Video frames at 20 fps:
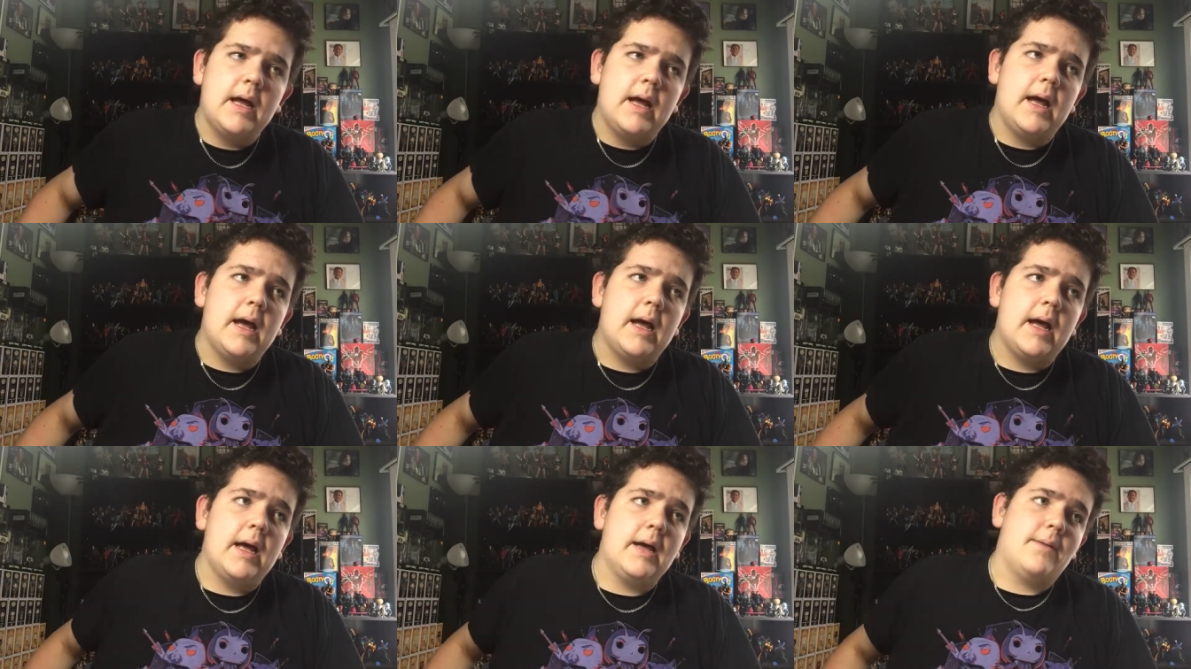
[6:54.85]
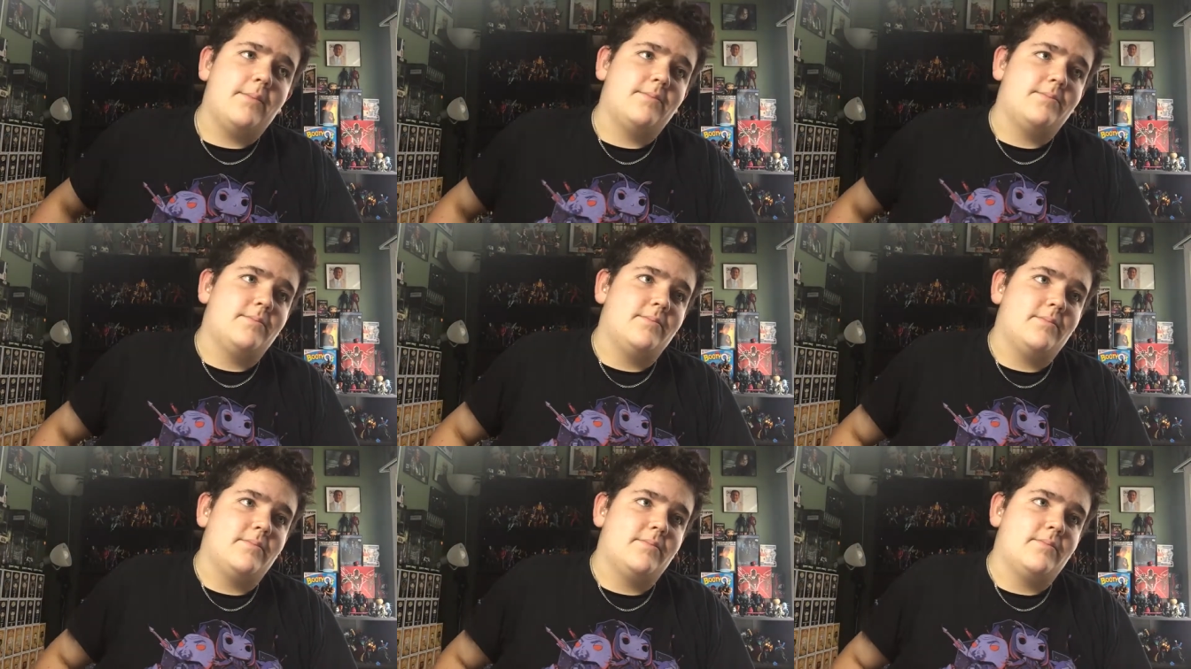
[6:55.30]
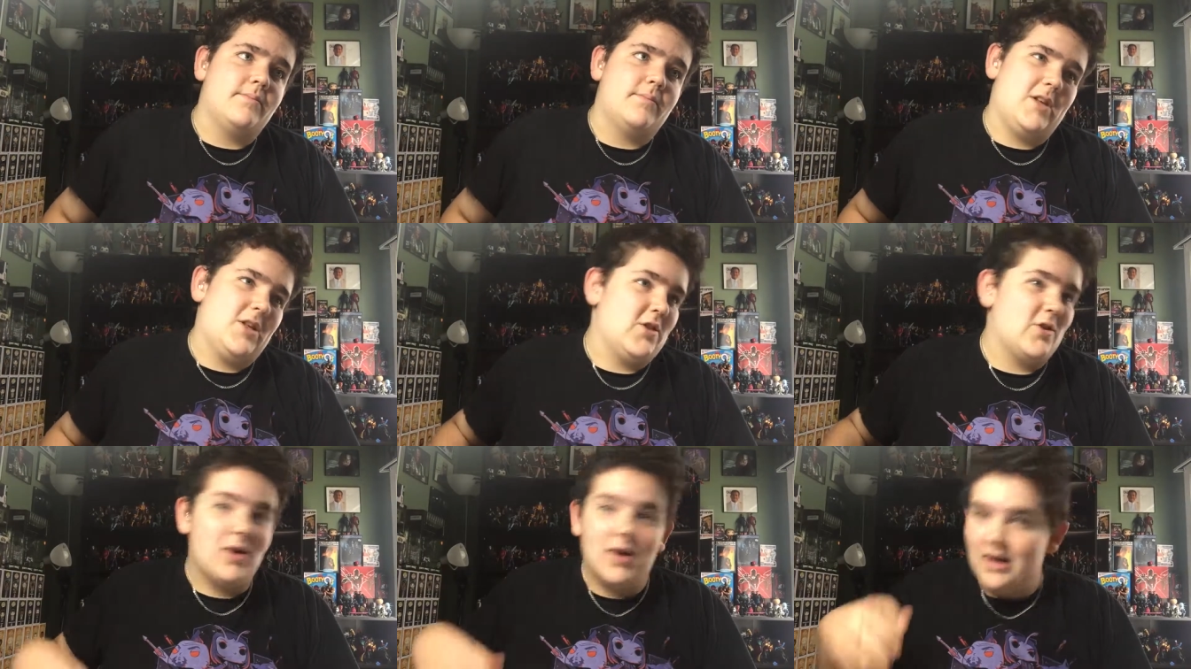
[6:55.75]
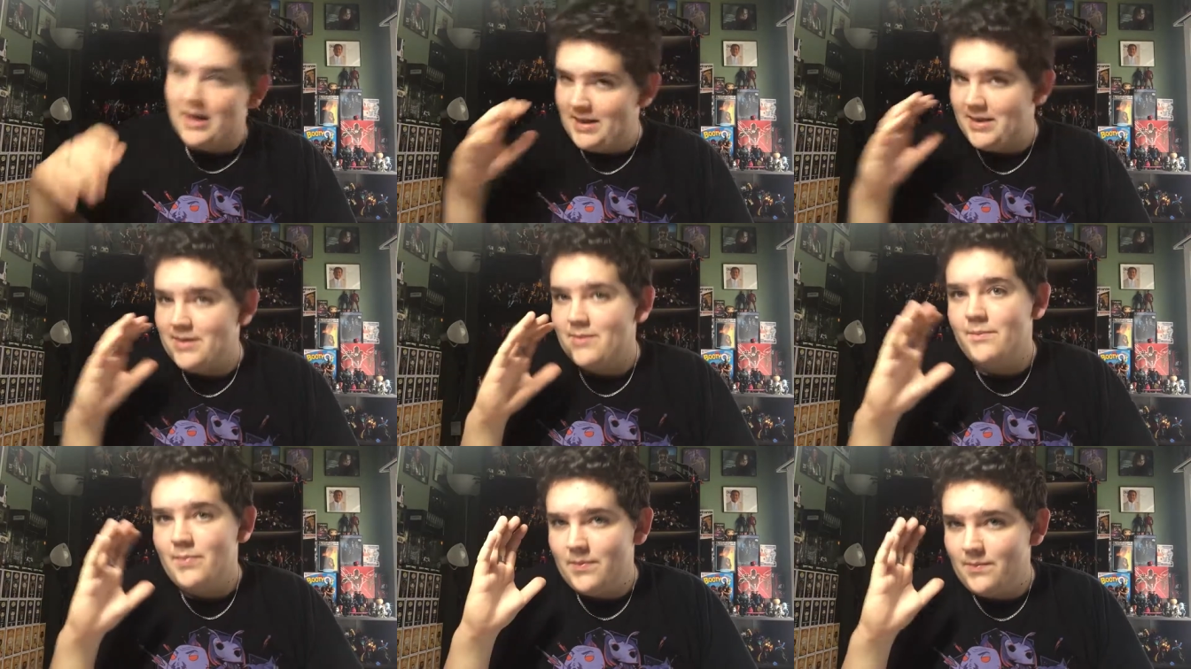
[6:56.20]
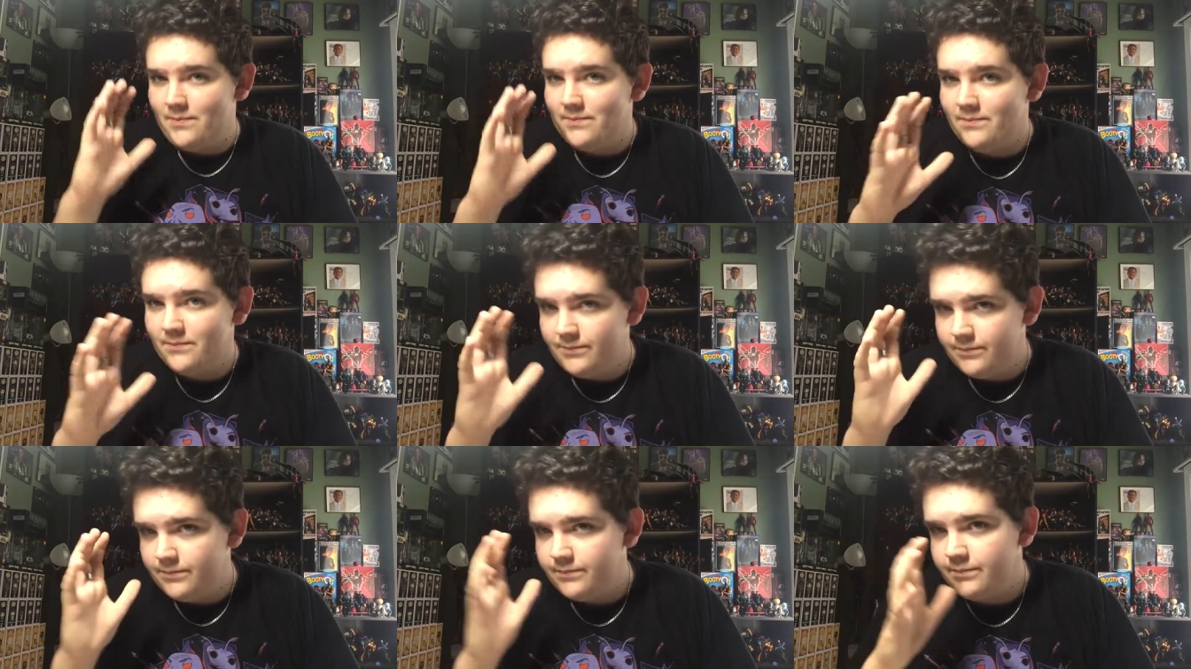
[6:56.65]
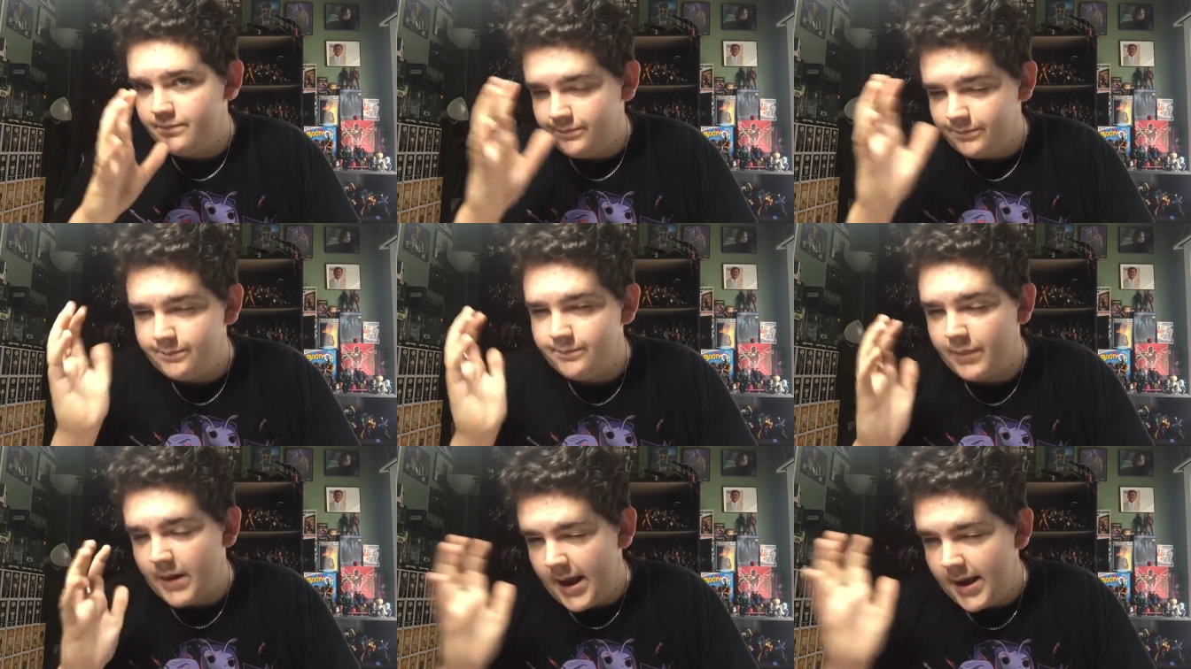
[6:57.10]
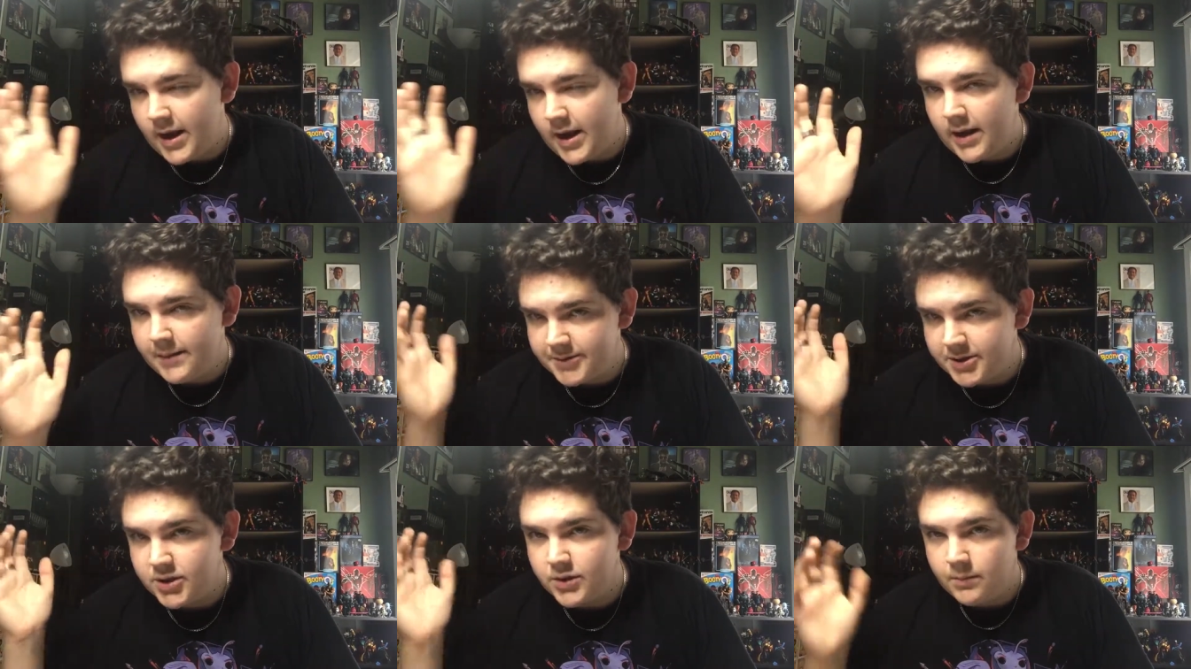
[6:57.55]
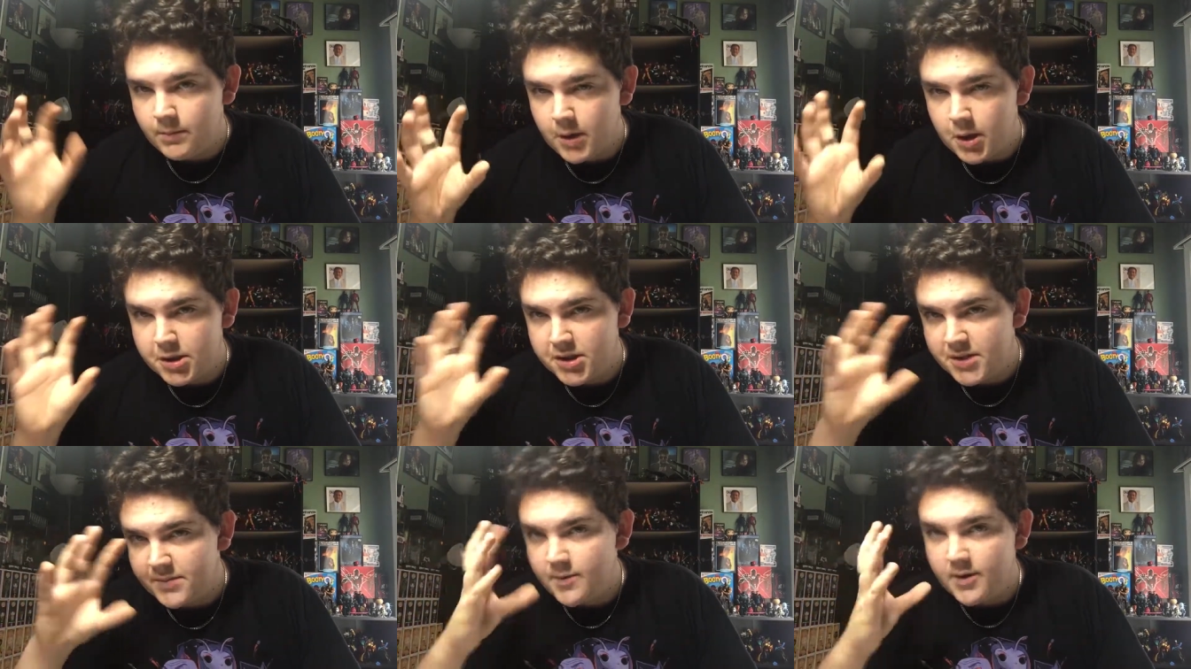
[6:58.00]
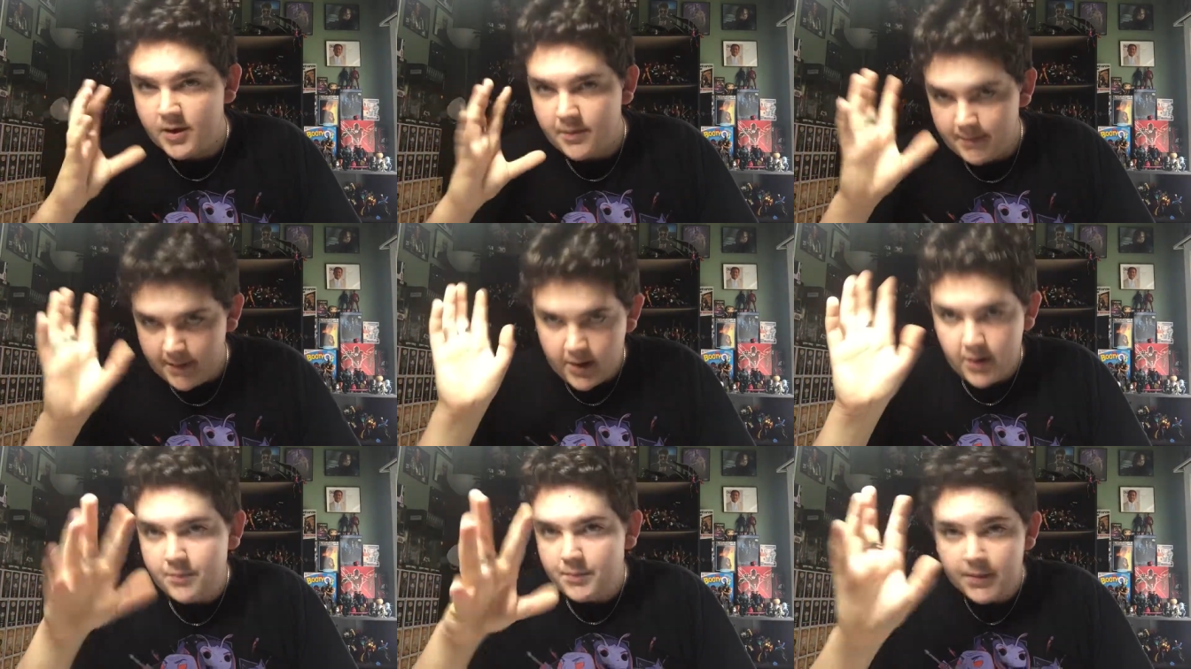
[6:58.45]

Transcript: Um, although I like the Black Ops 2 multiplayer better,